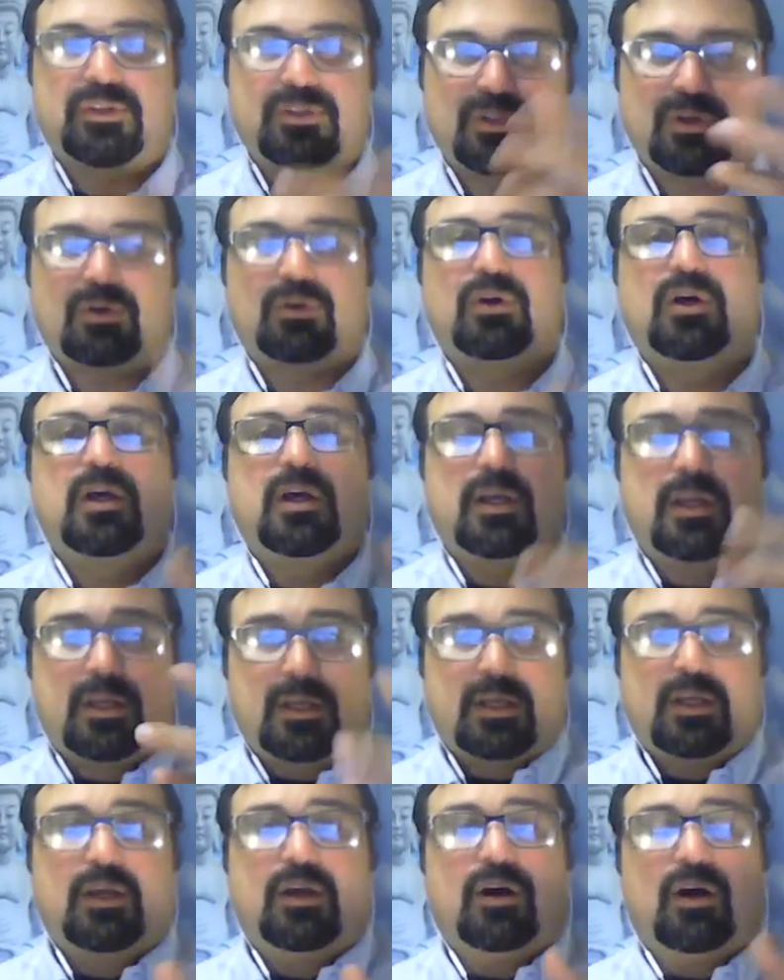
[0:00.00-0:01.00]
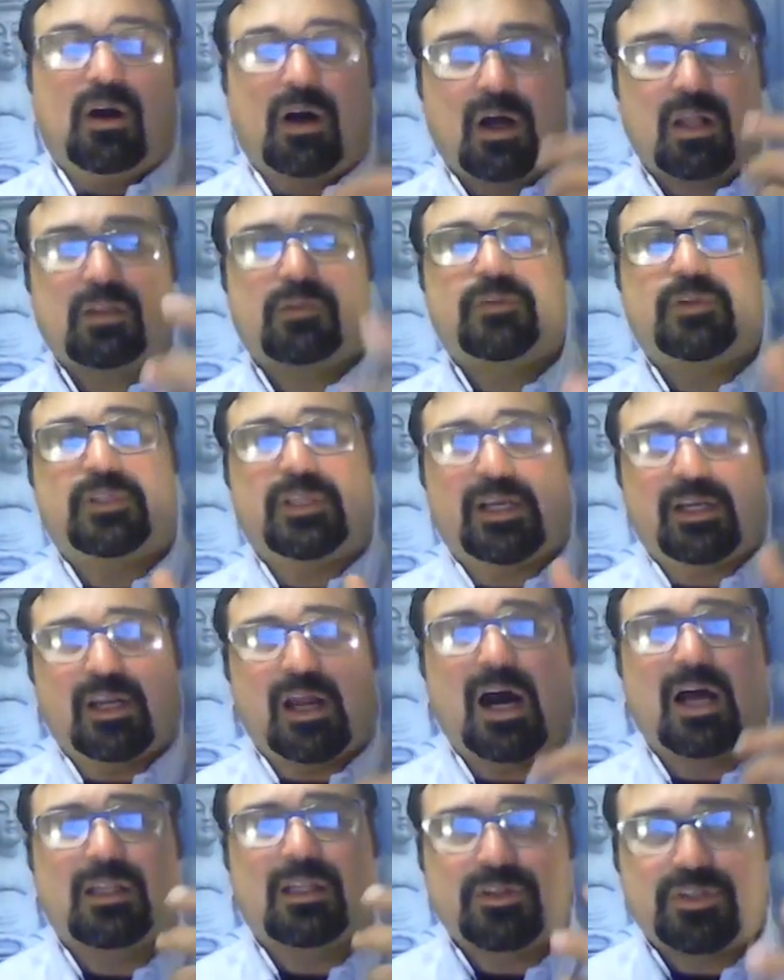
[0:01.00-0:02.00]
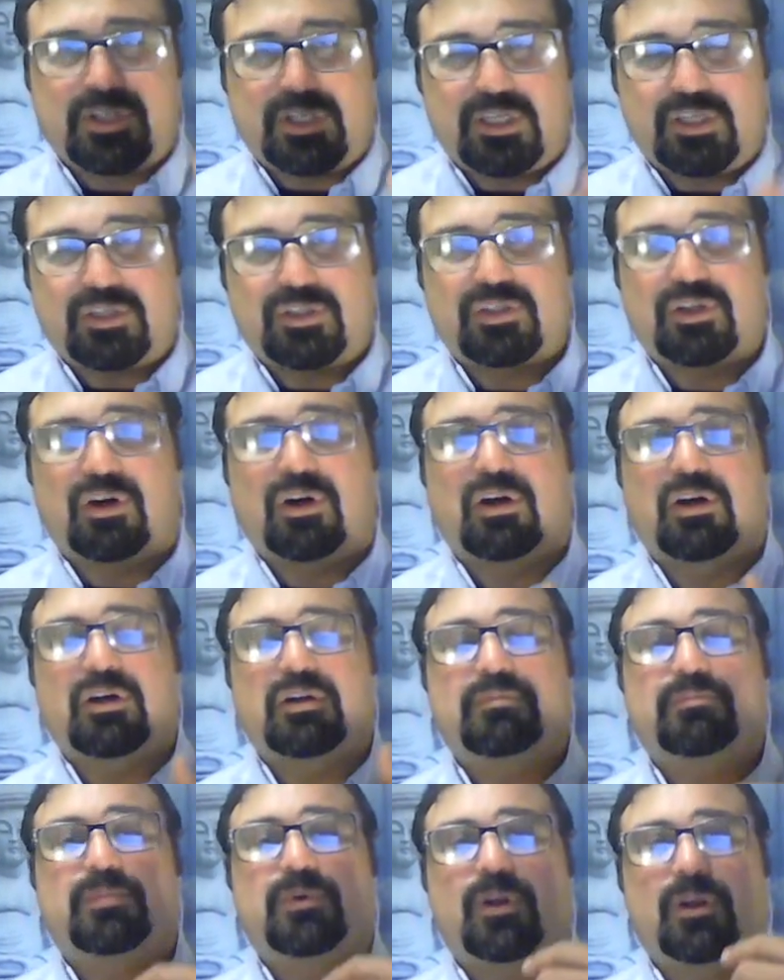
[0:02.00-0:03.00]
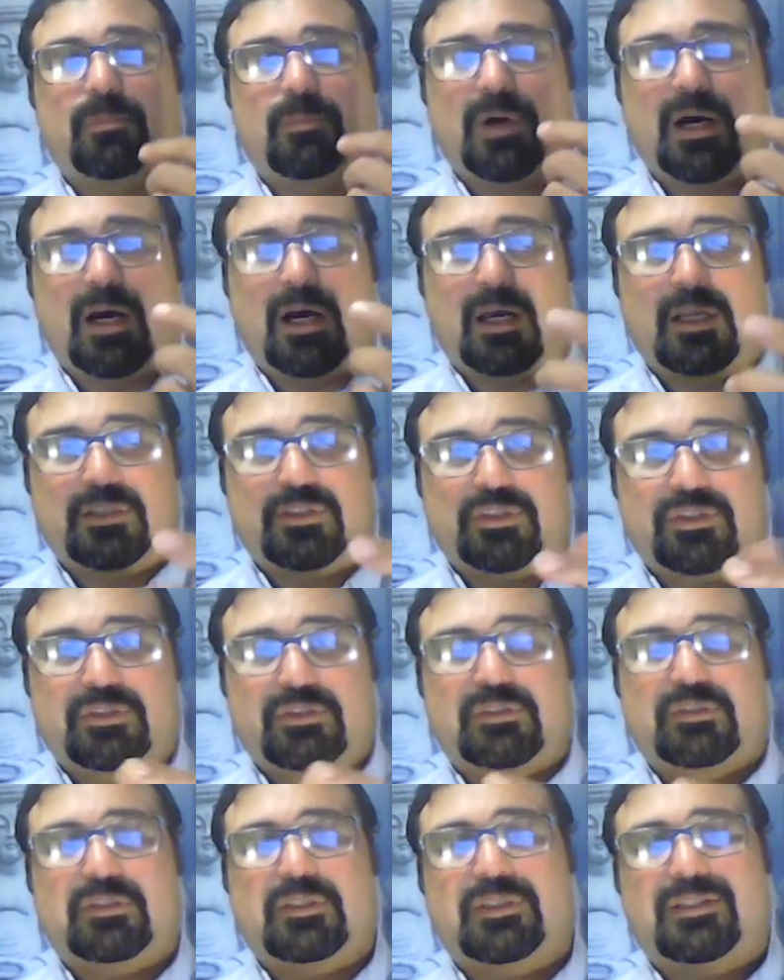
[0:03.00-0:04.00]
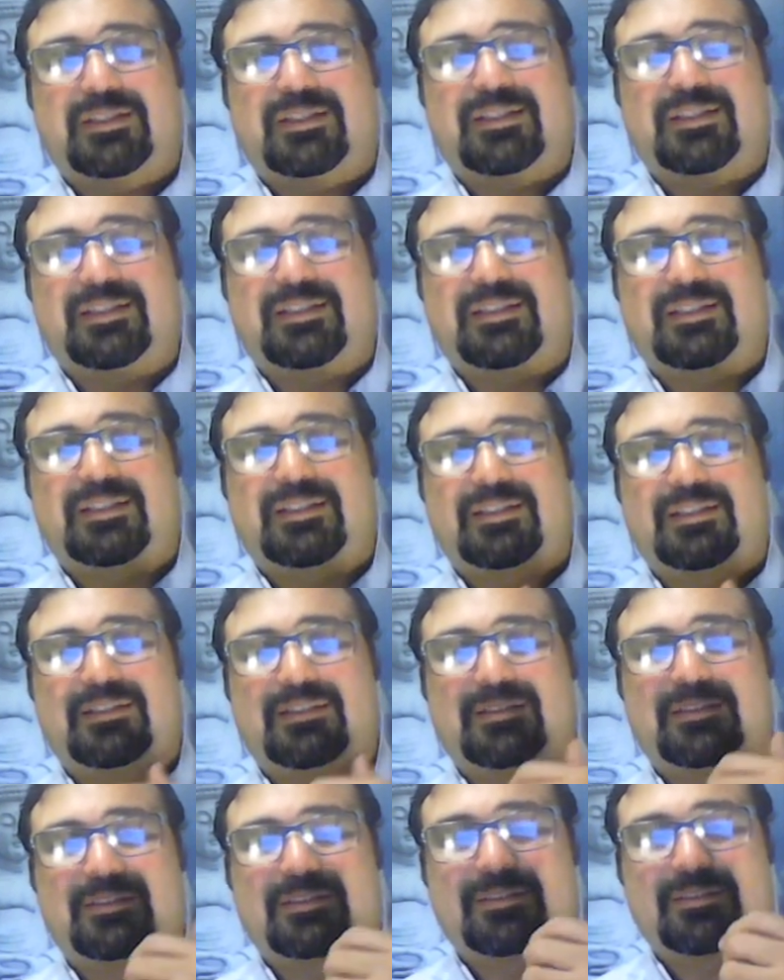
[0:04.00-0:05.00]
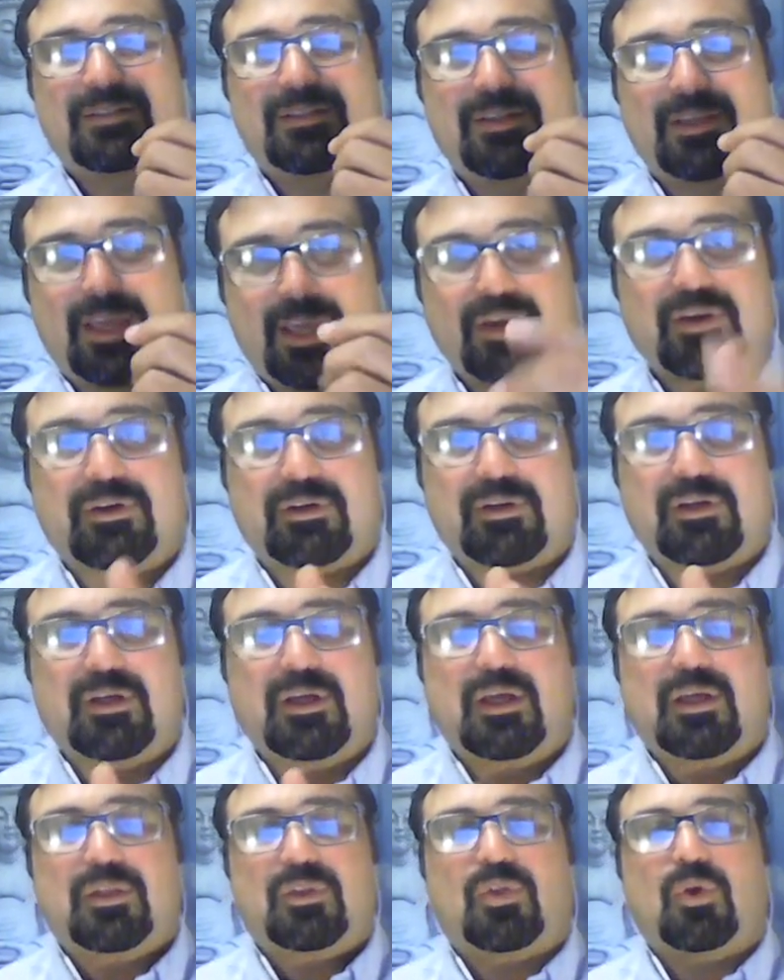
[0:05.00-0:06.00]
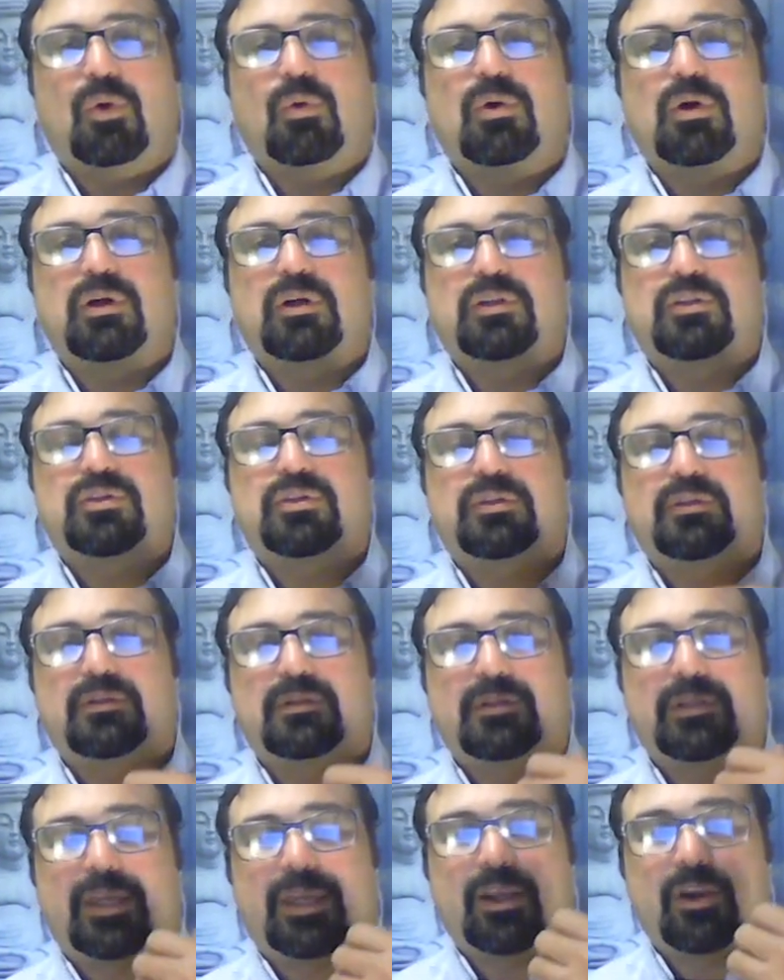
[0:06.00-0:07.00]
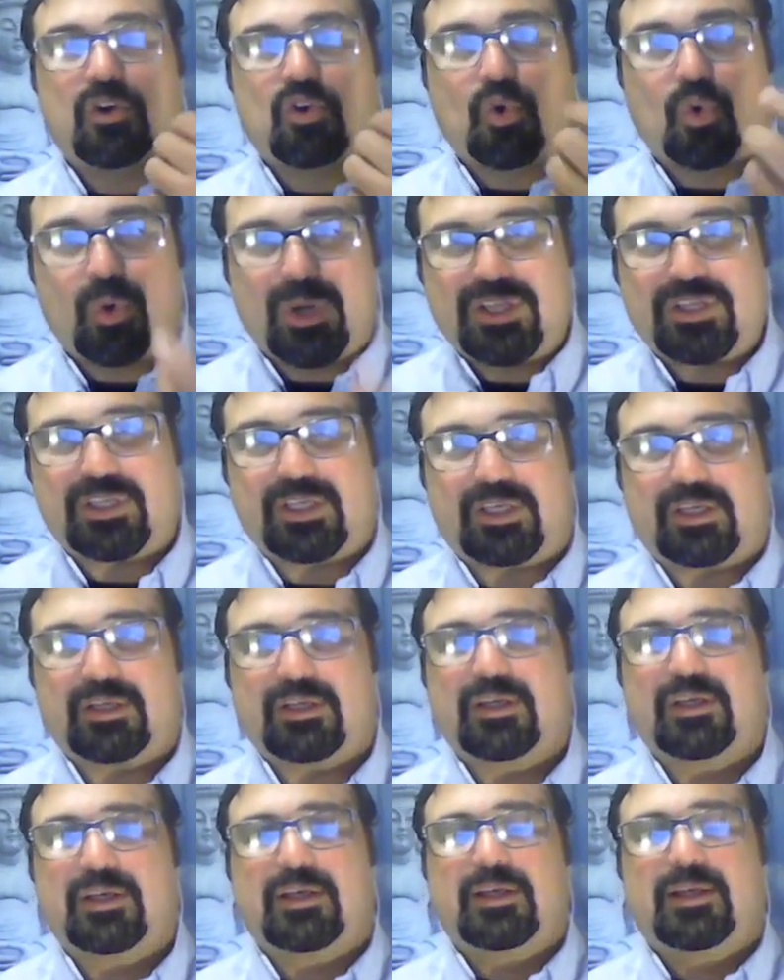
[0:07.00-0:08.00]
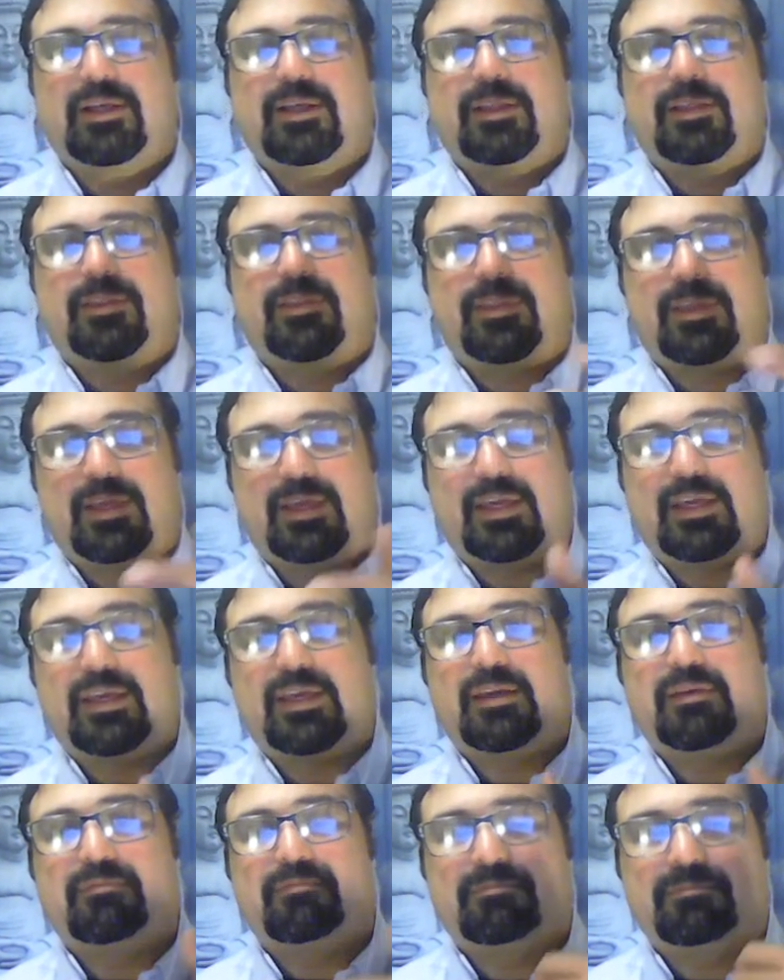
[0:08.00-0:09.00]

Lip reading: So all of the technologies are pretty much geared towards increasing the